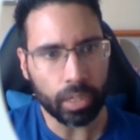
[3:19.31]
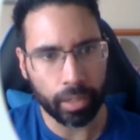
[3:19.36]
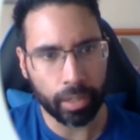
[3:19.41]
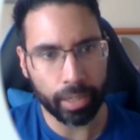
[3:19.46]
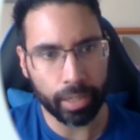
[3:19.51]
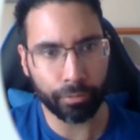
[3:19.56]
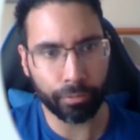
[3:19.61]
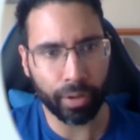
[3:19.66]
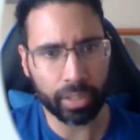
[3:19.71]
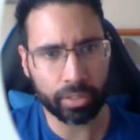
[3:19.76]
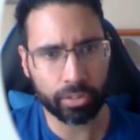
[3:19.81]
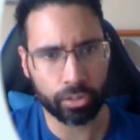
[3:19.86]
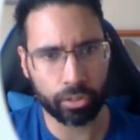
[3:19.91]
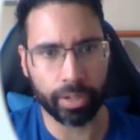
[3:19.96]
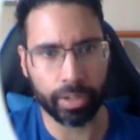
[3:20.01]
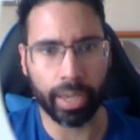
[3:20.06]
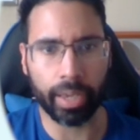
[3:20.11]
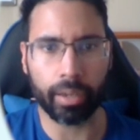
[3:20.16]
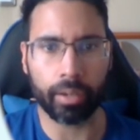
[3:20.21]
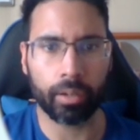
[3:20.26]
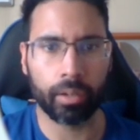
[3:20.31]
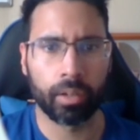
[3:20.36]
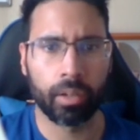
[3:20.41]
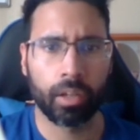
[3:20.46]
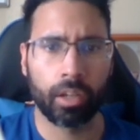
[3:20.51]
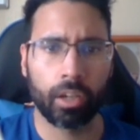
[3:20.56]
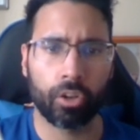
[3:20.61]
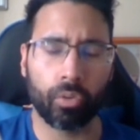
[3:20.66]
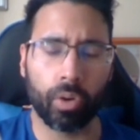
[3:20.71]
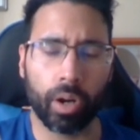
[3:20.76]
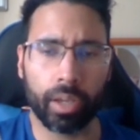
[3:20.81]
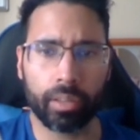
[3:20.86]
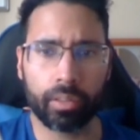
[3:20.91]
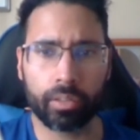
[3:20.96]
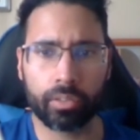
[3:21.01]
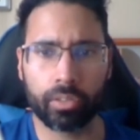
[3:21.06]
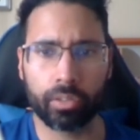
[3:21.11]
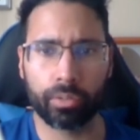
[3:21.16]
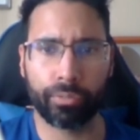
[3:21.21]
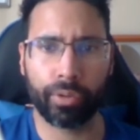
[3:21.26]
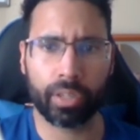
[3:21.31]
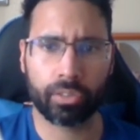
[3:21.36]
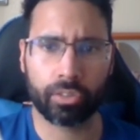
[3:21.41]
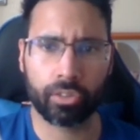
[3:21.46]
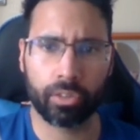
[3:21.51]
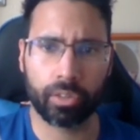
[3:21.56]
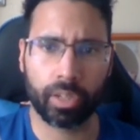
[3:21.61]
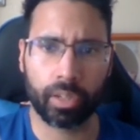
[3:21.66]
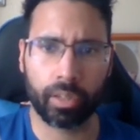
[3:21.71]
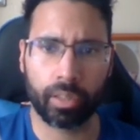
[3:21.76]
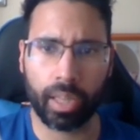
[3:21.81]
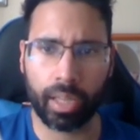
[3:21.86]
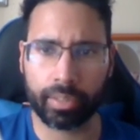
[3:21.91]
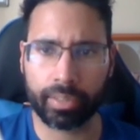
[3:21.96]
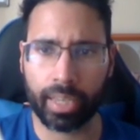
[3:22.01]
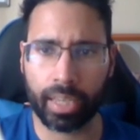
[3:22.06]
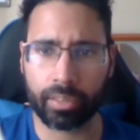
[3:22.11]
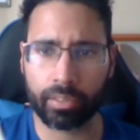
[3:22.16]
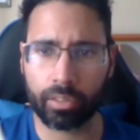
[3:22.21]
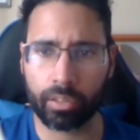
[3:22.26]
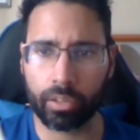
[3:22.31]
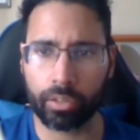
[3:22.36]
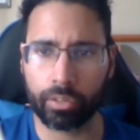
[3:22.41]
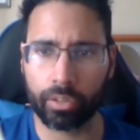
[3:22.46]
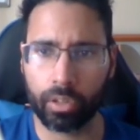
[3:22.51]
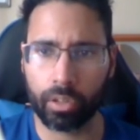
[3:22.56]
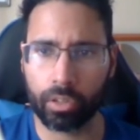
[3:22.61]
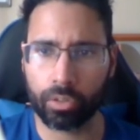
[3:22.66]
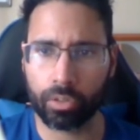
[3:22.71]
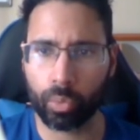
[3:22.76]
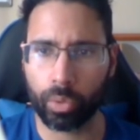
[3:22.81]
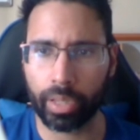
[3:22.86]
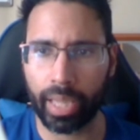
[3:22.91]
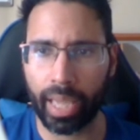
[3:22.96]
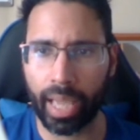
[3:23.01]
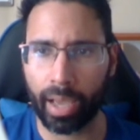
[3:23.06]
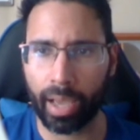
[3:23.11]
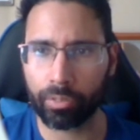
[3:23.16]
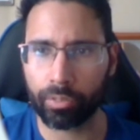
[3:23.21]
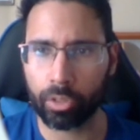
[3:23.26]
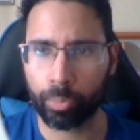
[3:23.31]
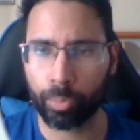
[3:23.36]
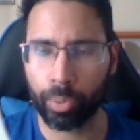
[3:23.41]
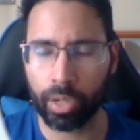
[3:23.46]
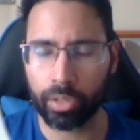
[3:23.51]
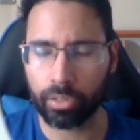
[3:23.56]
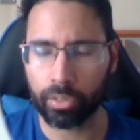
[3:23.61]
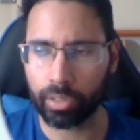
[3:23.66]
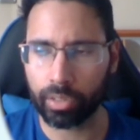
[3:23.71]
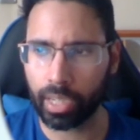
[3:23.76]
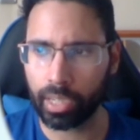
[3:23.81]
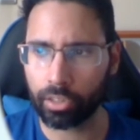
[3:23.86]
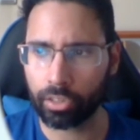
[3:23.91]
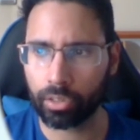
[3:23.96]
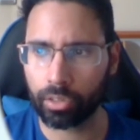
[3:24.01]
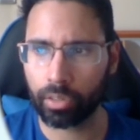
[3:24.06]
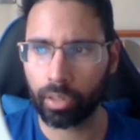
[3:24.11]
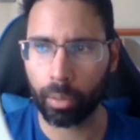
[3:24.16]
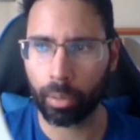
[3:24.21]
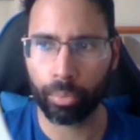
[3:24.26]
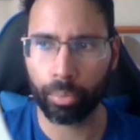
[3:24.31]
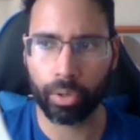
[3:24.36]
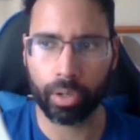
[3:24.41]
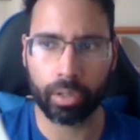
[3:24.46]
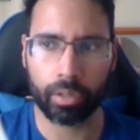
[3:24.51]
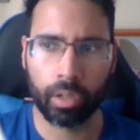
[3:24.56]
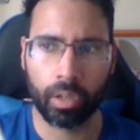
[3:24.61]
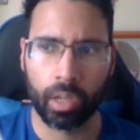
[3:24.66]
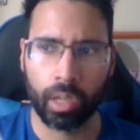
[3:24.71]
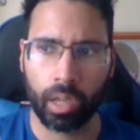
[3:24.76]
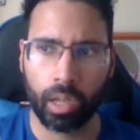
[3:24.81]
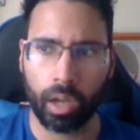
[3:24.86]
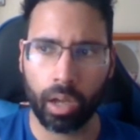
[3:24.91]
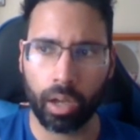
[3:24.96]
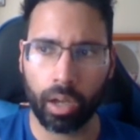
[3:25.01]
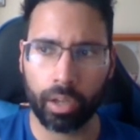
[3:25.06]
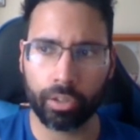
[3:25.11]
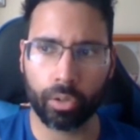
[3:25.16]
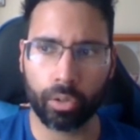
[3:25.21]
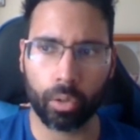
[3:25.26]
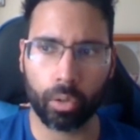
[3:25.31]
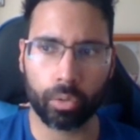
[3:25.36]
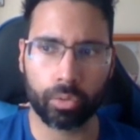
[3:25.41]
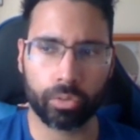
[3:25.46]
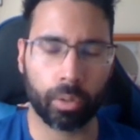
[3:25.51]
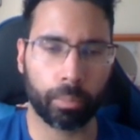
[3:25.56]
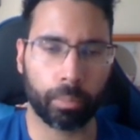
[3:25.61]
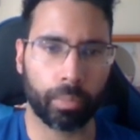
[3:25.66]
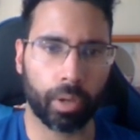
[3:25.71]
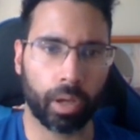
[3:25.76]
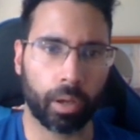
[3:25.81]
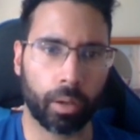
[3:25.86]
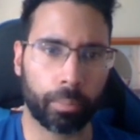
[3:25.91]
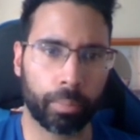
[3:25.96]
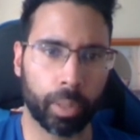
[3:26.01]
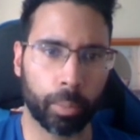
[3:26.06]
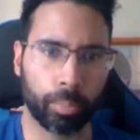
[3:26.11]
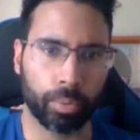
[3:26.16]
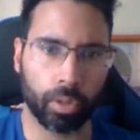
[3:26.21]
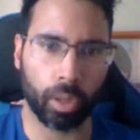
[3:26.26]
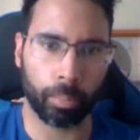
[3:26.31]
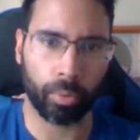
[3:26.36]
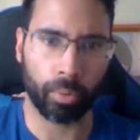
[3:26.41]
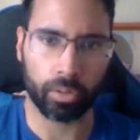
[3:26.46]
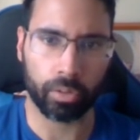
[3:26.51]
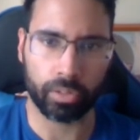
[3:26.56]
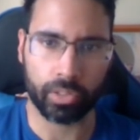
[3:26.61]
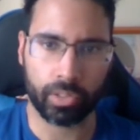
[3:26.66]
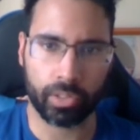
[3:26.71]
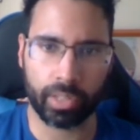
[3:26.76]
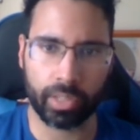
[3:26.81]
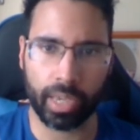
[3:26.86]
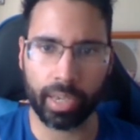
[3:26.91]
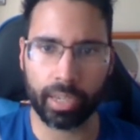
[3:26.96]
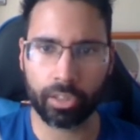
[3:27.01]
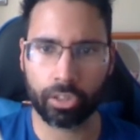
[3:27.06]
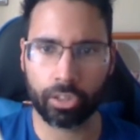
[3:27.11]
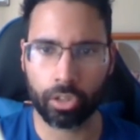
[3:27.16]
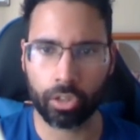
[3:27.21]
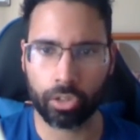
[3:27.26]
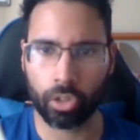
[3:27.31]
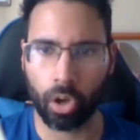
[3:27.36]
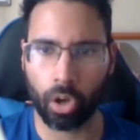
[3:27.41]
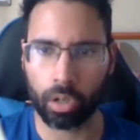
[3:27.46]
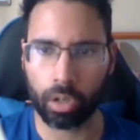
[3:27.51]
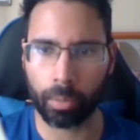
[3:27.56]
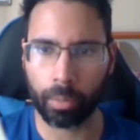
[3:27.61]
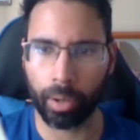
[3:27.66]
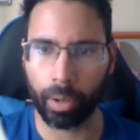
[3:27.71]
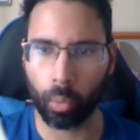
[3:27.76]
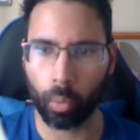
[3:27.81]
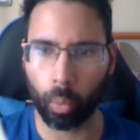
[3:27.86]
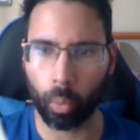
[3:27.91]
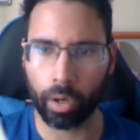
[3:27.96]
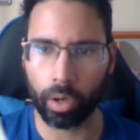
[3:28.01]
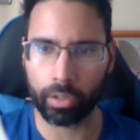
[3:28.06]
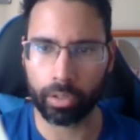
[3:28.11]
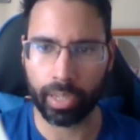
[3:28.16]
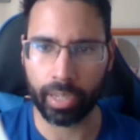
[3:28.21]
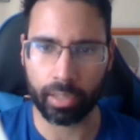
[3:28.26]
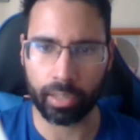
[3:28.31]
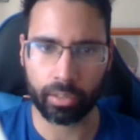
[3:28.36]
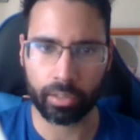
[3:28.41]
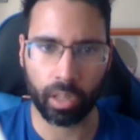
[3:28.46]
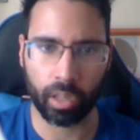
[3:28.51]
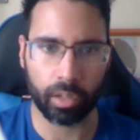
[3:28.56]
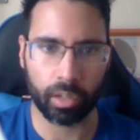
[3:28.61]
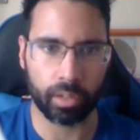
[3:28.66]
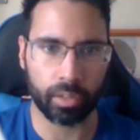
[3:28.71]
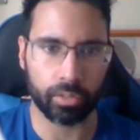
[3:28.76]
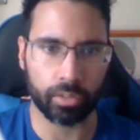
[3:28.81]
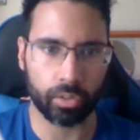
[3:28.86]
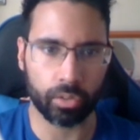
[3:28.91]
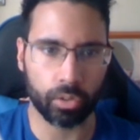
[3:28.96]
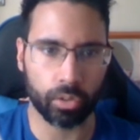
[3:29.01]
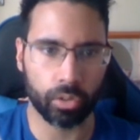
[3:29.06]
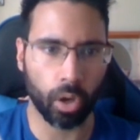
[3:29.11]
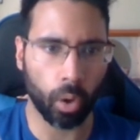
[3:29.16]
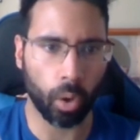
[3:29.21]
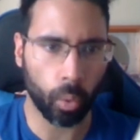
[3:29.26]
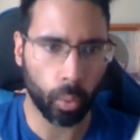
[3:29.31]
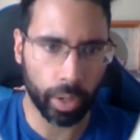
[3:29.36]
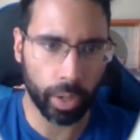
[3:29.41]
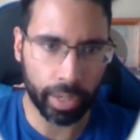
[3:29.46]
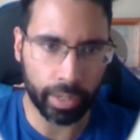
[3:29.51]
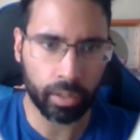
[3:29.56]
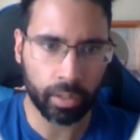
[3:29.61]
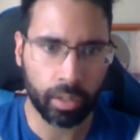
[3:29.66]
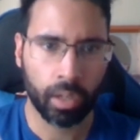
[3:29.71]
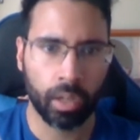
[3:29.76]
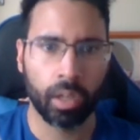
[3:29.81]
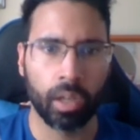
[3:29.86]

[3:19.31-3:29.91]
Investor Day, right? This Investor Day that Tesla does, where they have this presentation, they bring, some people up on the stage to talk about where Tesla is going.